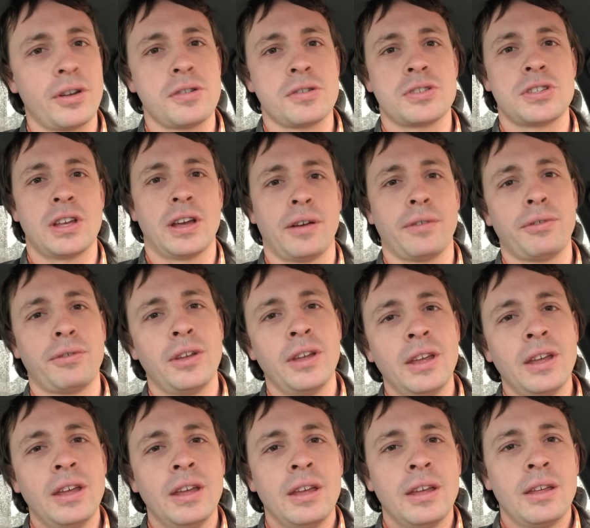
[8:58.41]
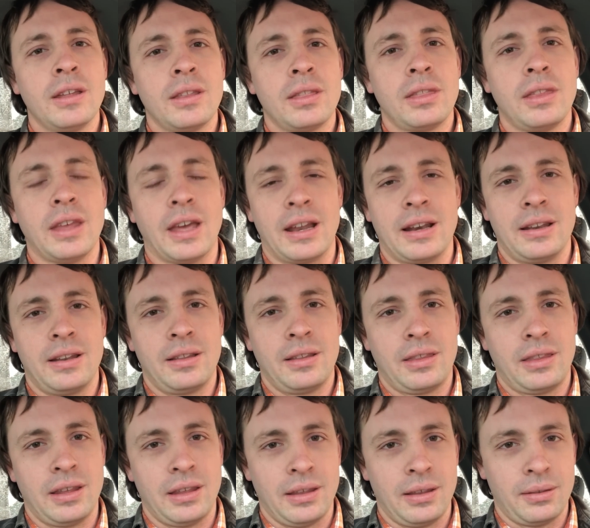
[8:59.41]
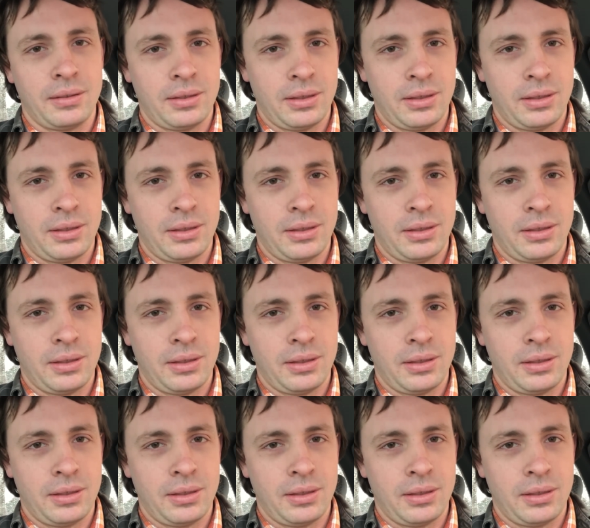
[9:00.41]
yourself, that the